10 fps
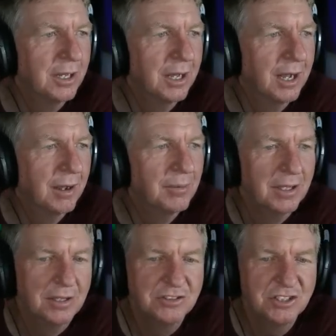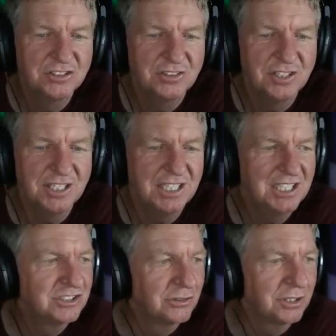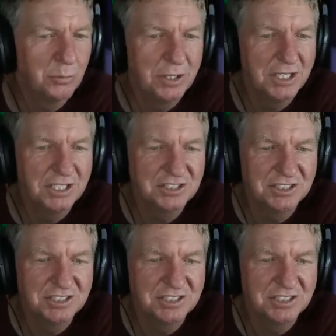Um, just the easterly winds